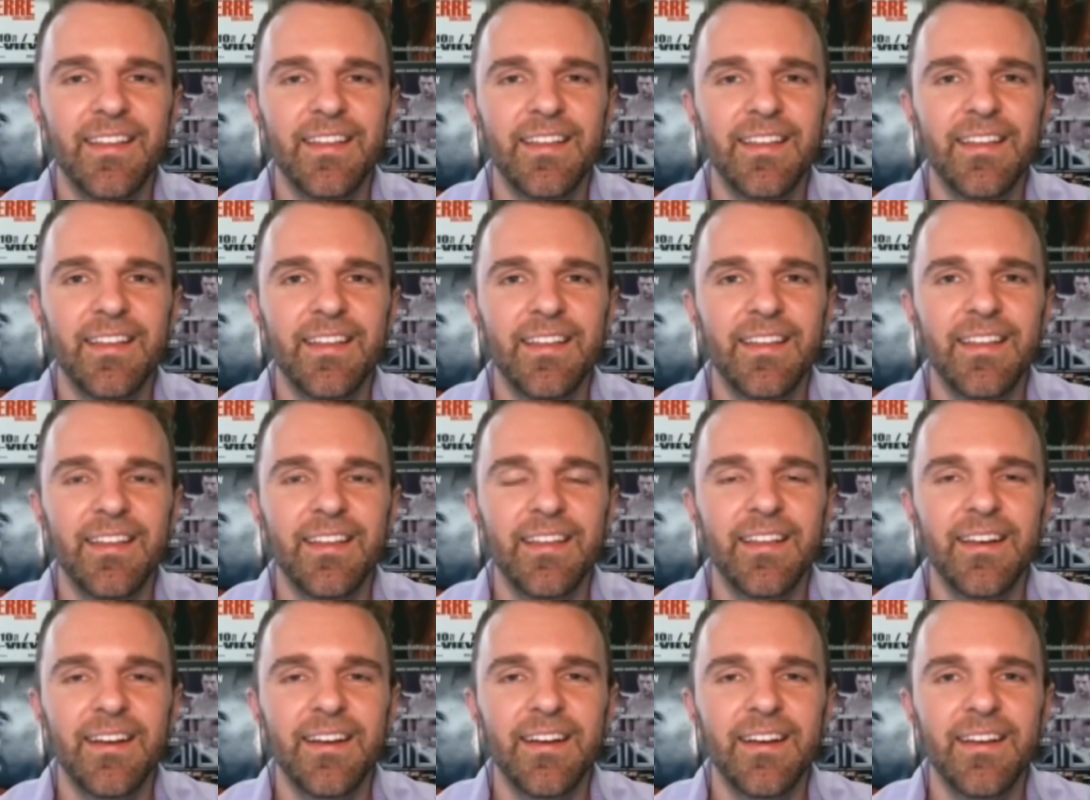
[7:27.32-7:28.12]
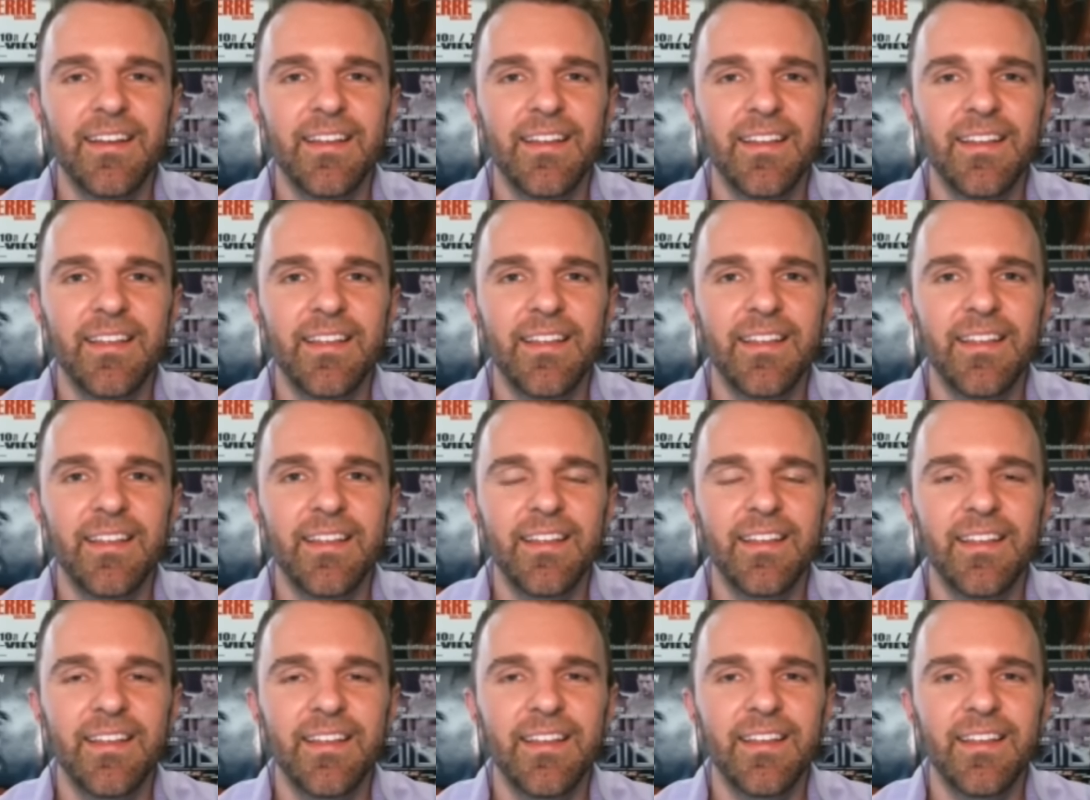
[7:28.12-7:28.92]

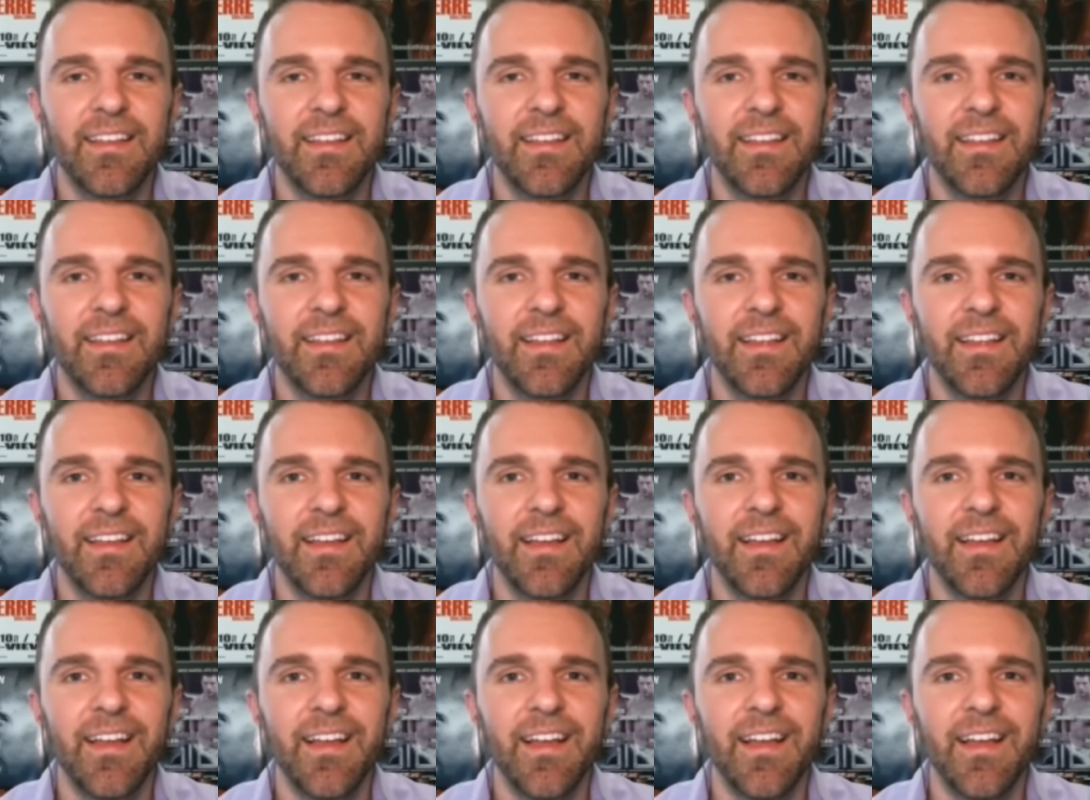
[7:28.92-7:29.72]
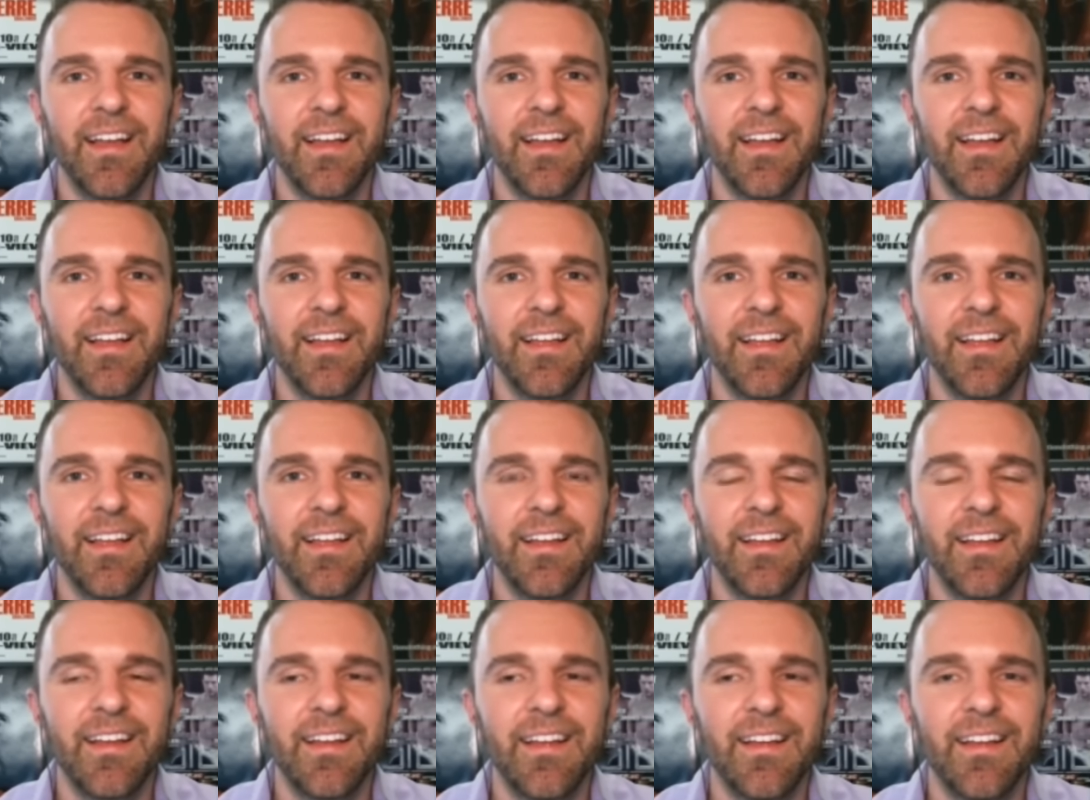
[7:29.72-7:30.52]

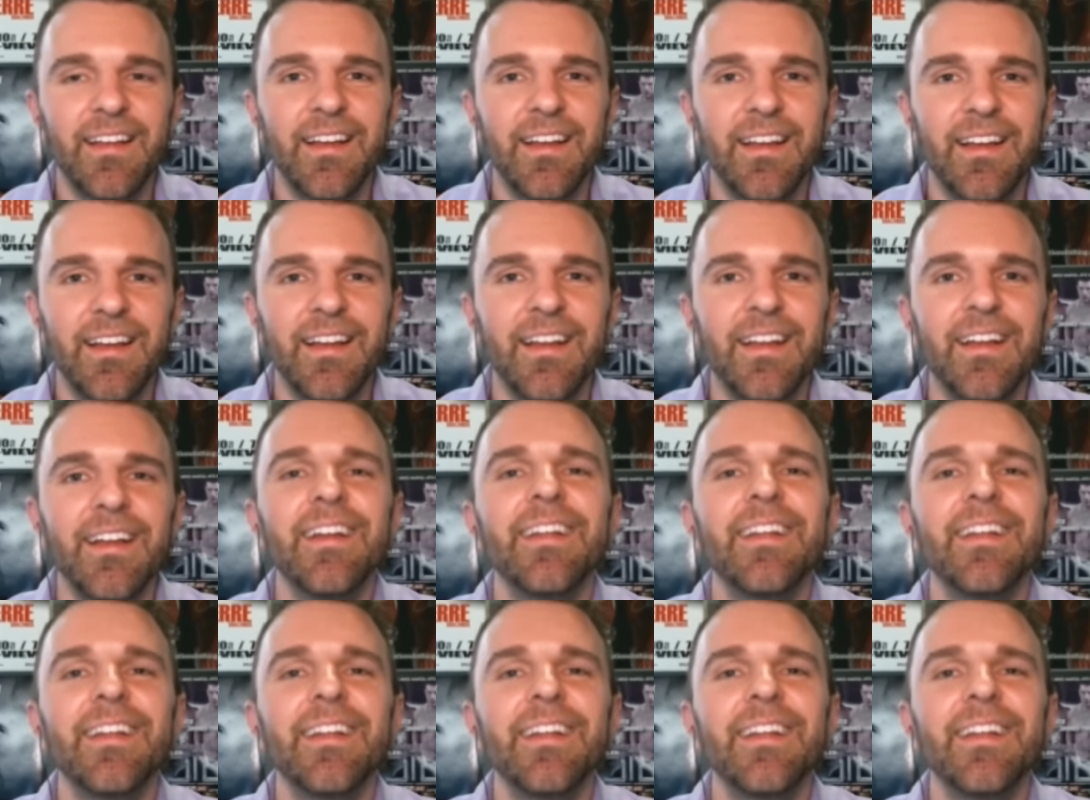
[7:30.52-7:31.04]
(silent)